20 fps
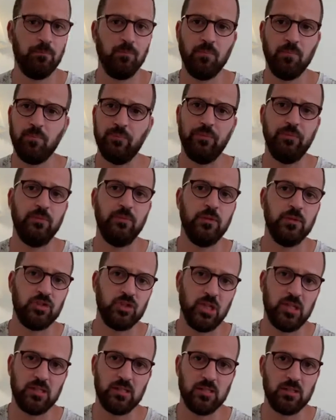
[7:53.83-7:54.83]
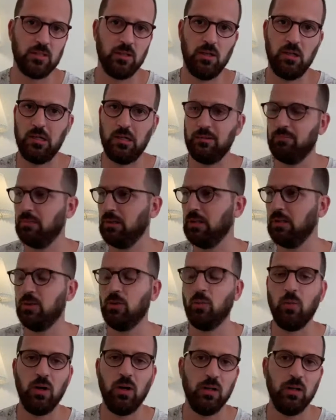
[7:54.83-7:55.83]
the chances are, in
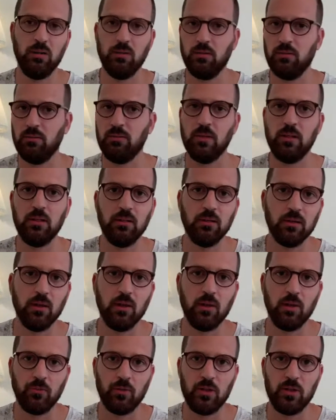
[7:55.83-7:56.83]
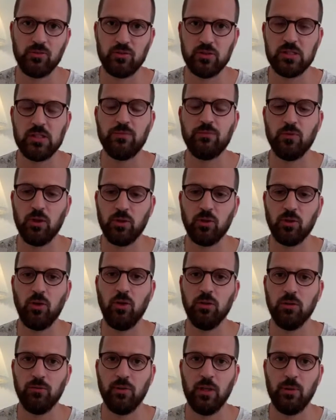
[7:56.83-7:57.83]
a while, a lot of countries, if not
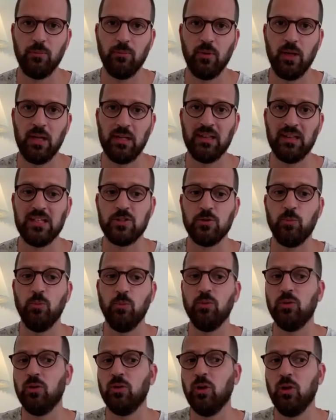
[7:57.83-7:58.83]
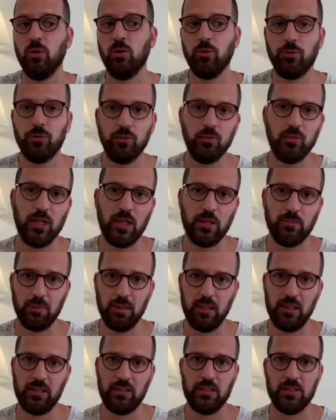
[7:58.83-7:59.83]
all of them, at least will go through that
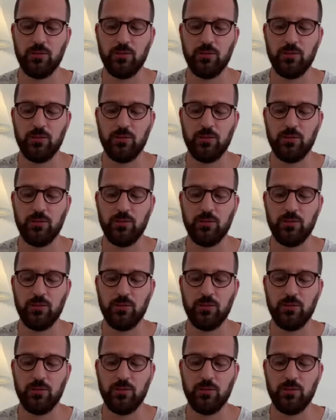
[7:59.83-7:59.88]
blacklist